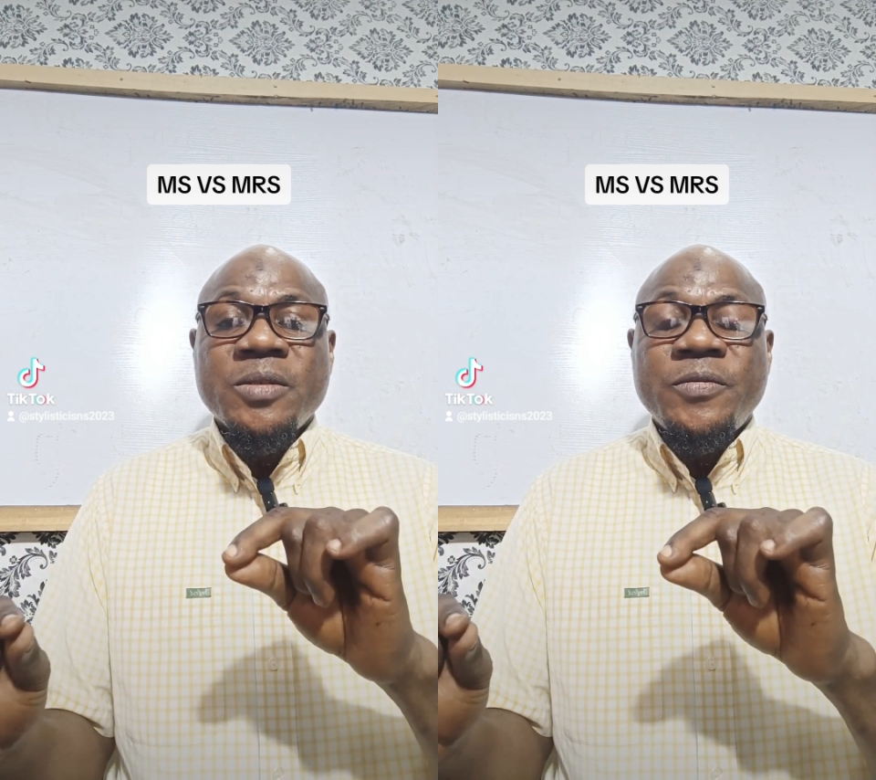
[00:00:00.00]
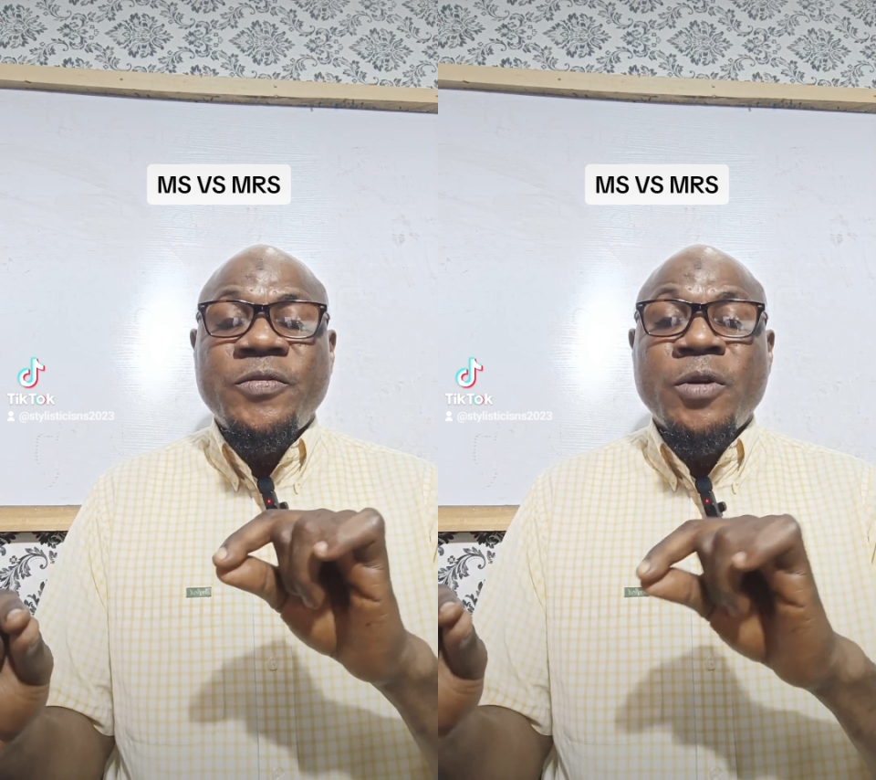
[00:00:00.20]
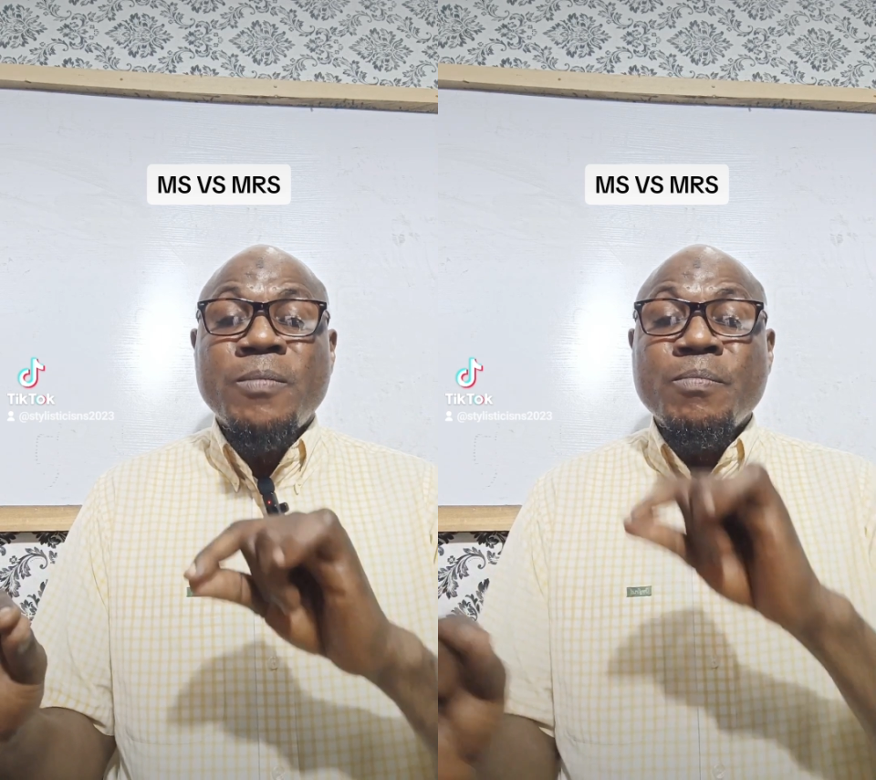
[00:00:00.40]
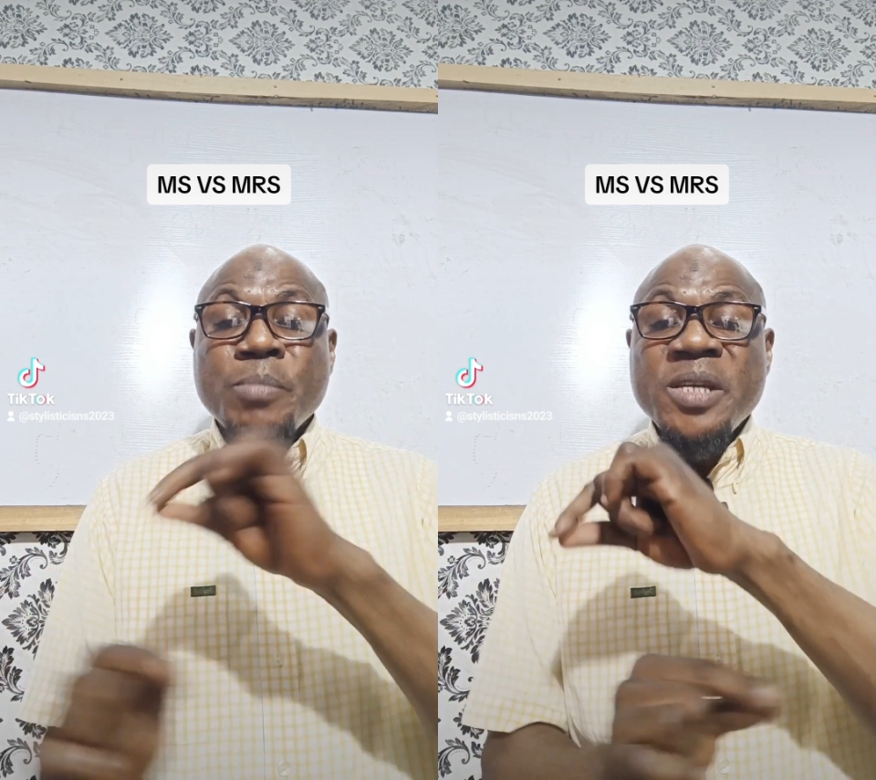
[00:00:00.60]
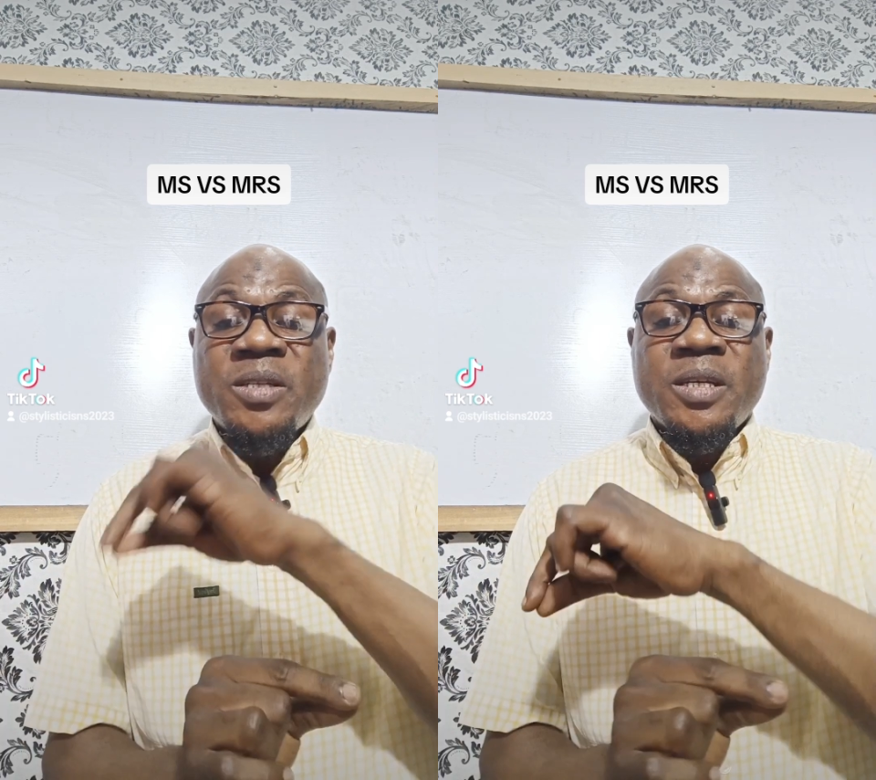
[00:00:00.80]
from
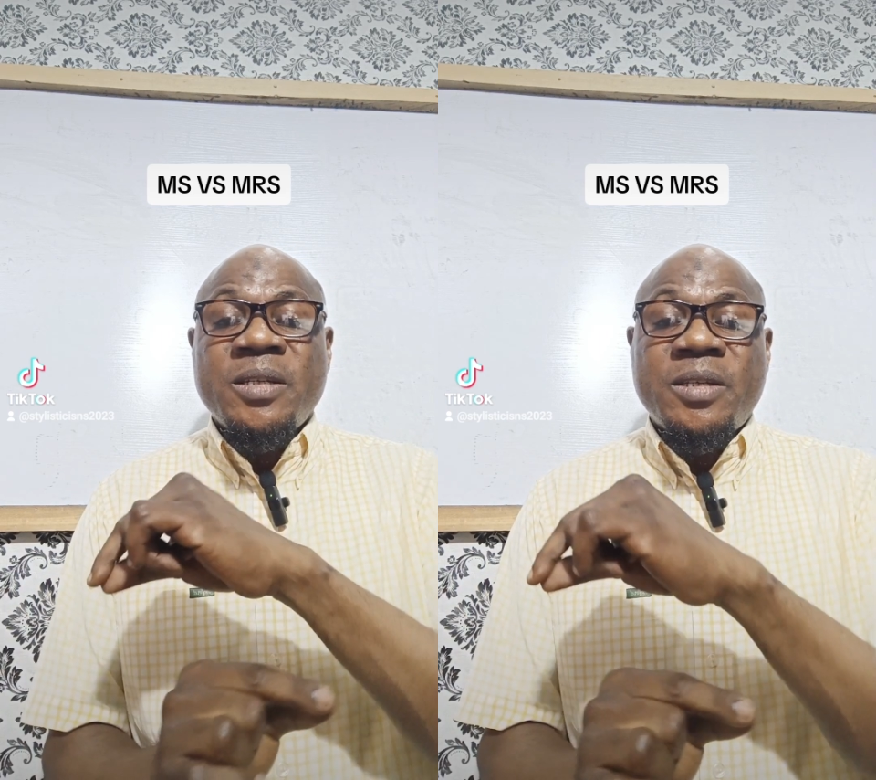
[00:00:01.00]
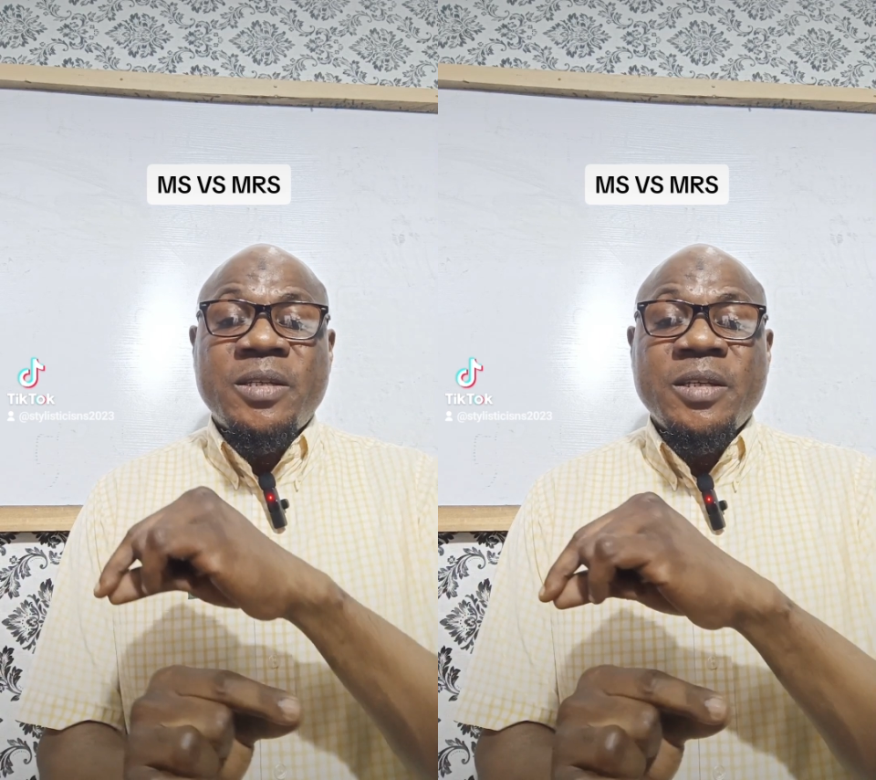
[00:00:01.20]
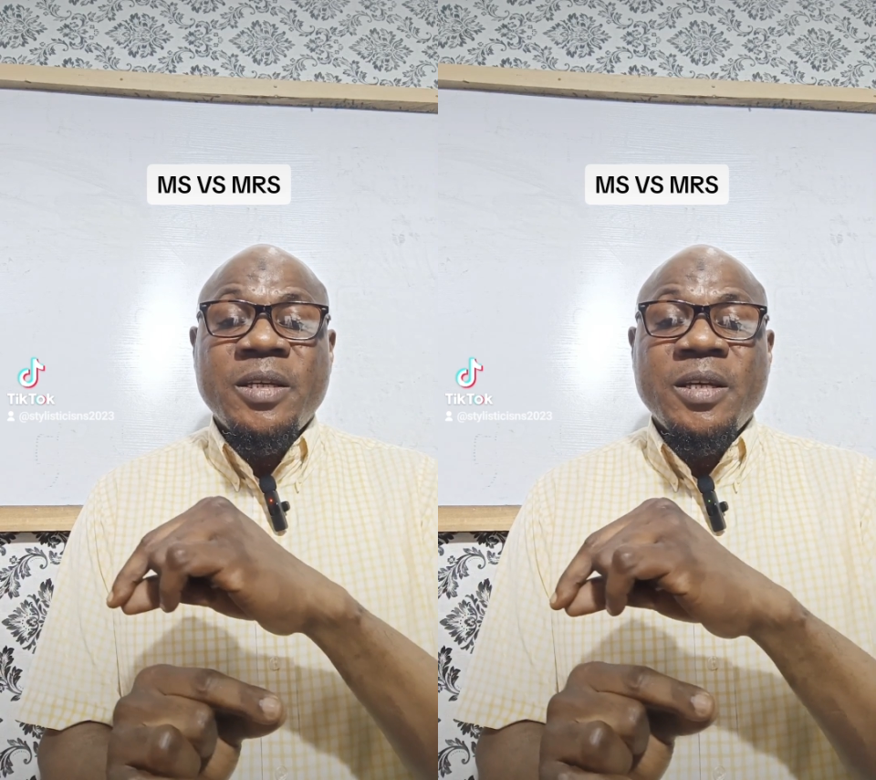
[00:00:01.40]
Mrs.